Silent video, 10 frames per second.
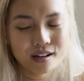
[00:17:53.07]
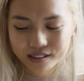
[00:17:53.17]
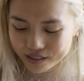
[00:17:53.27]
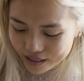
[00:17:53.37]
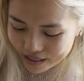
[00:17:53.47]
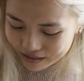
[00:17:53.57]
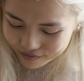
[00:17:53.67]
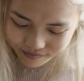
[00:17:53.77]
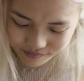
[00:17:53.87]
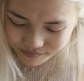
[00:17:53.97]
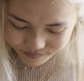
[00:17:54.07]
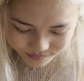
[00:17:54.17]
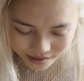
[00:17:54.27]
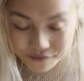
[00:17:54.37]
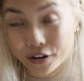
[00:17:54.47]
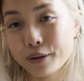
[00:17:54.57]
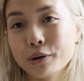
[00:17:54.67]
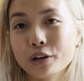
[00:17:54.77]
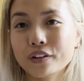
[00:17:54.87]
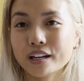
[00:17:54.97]
So then I'm very
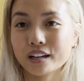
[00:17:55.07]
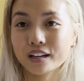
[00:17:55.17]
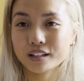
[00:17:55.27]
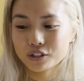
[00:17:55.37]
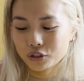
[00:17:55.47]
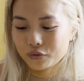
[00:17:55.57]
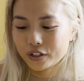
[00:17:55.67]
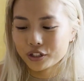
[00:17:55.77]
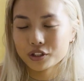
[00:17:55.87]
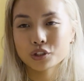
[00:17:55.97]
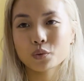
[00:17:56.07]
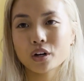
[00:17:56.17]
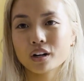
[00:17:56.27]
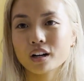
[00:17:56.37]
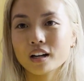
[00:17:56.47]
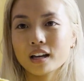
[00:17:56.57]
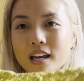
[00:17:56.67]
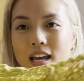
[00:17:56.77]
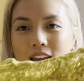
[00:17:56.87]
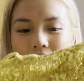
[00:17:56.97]
motivated to finish this sweater.
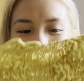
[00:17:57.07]
And I